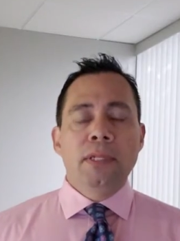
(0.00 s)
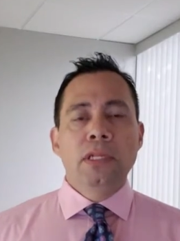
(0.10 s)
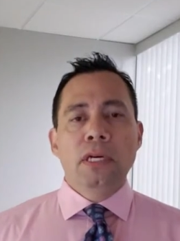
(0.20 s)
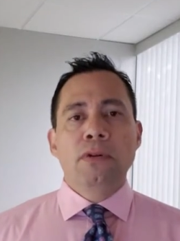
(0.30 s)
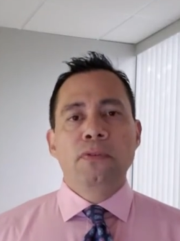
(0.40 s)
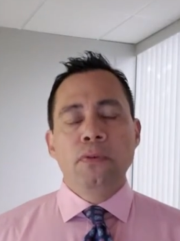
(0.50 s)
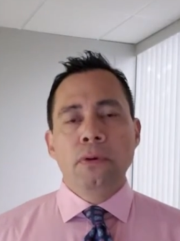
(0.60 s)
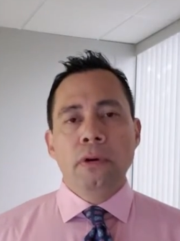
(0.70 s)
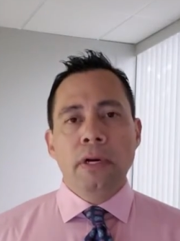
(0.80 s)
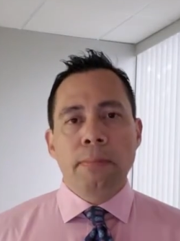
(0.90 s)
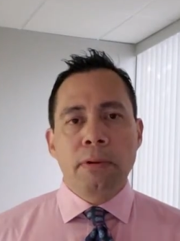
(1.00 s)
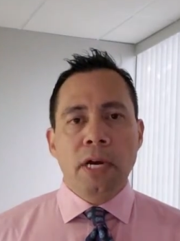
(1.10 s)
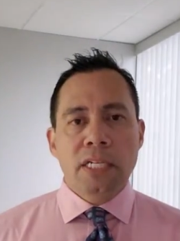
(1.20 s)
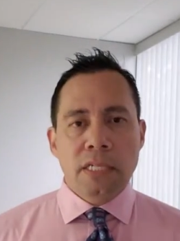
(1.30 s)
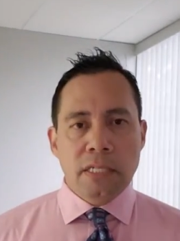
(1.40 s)
look for a
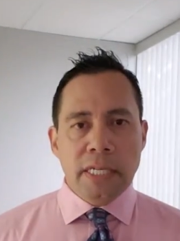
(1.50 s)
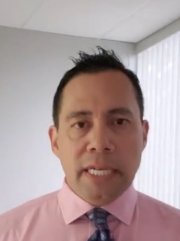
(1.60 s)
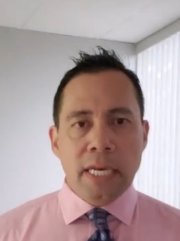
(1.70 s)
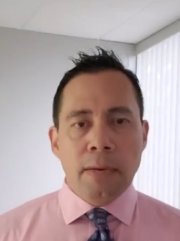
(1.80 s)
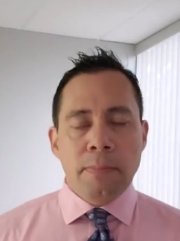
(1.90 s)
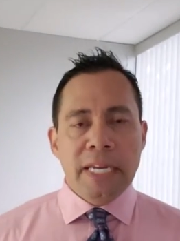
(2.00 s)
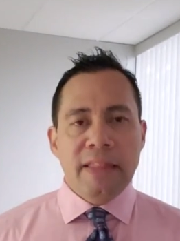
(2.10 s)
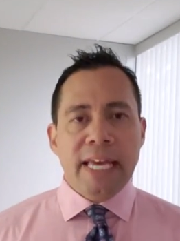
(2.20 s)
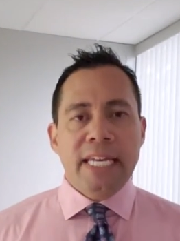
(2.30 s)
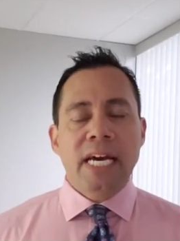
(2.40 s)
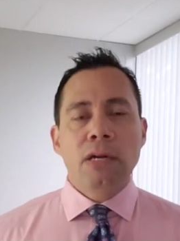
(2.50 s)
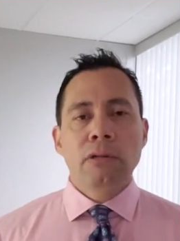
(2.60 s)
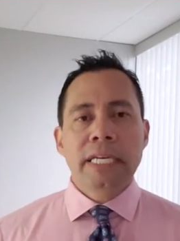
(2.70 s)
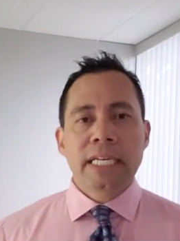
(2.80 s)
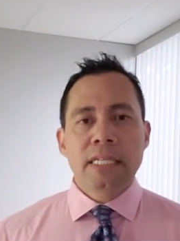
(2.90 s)
processing company that not
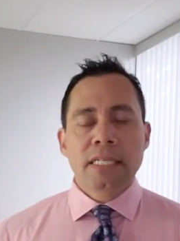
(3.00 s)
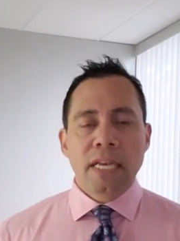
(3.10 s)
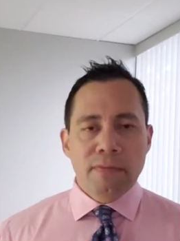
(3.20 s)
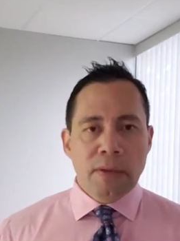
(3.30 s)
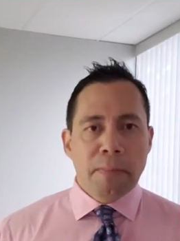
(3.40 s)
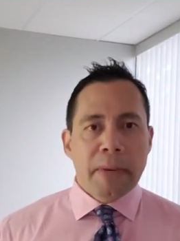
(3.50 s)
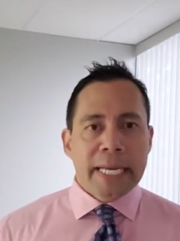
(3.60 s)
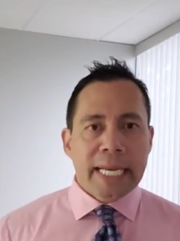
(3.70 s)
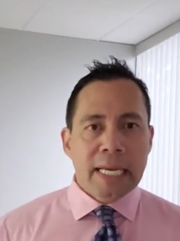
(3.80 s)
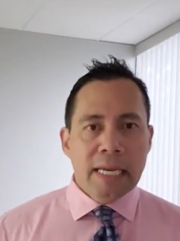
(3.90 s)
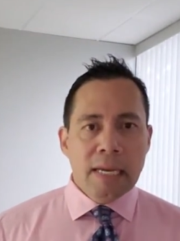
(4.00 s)
only can save you money,